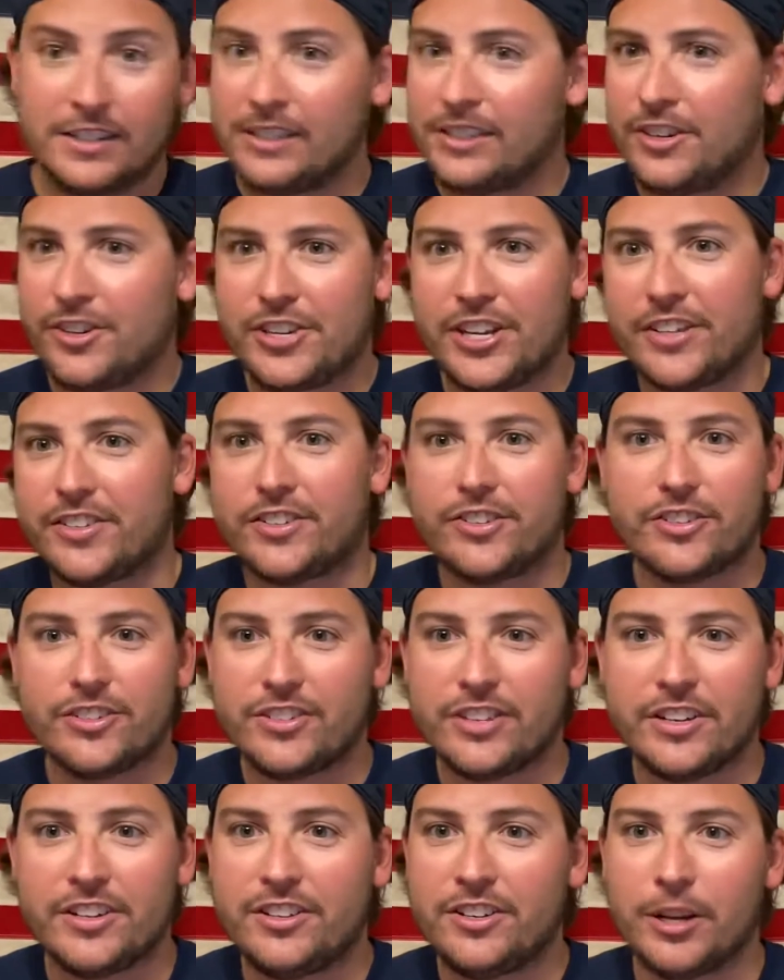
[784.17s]
Jets are just a
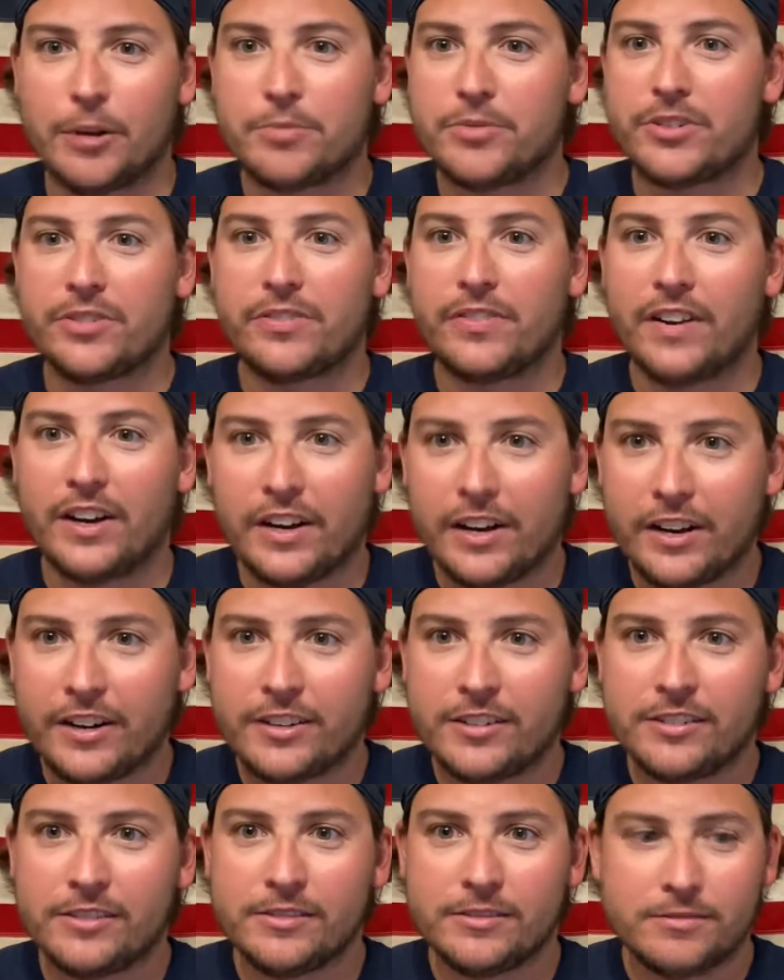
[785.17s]
dumpster fire,
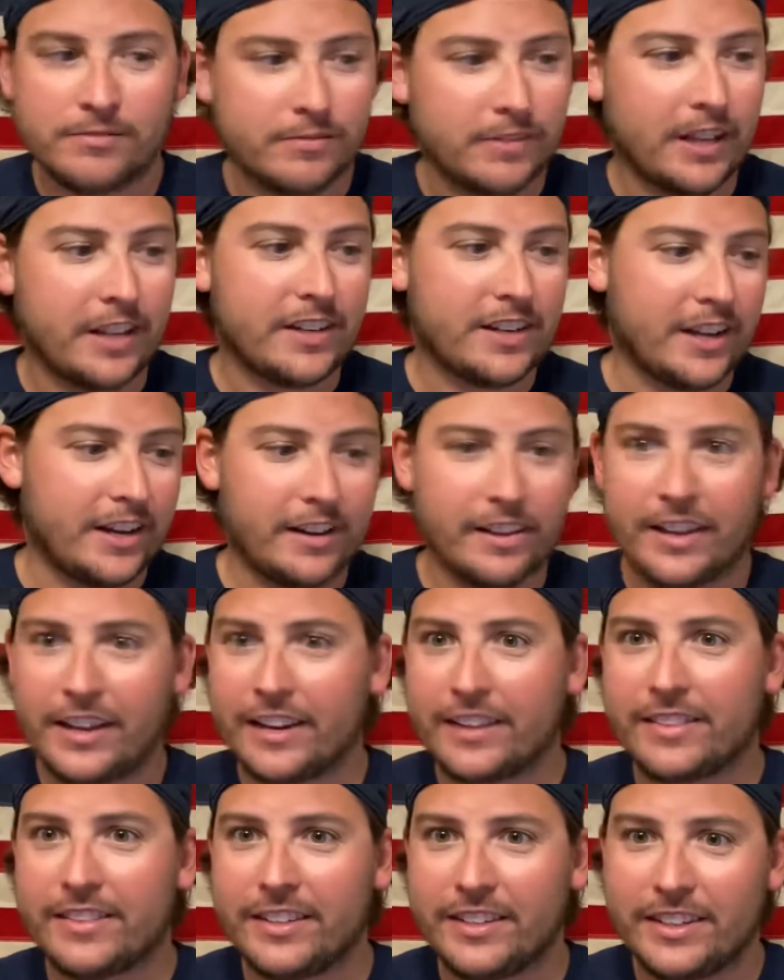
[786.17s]
kind of
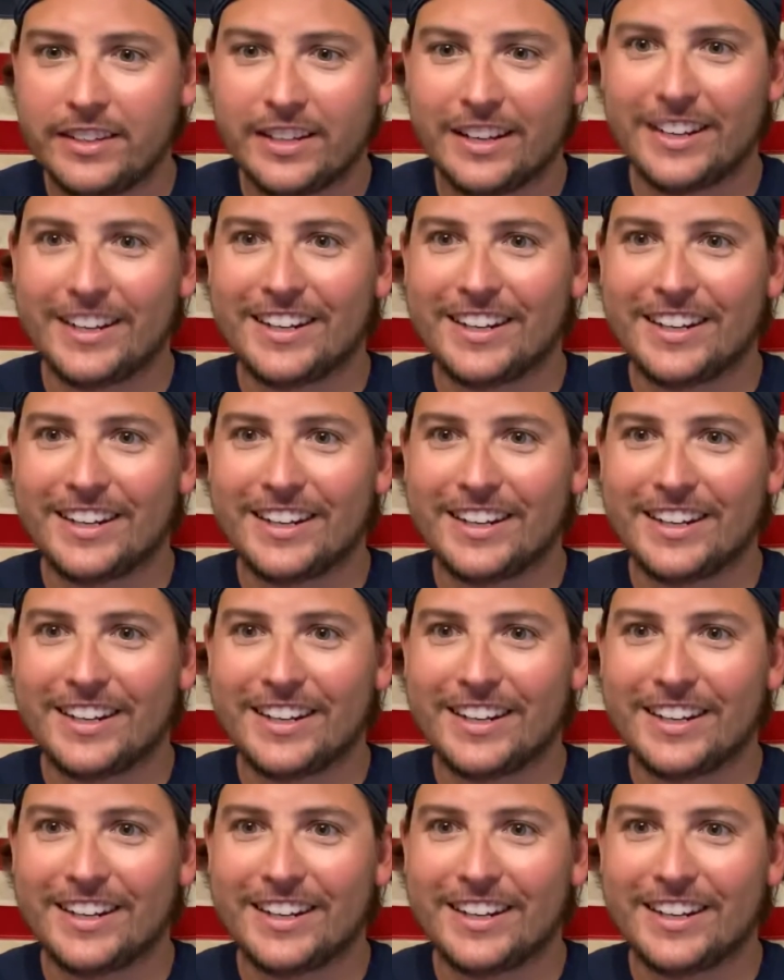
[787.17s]
like the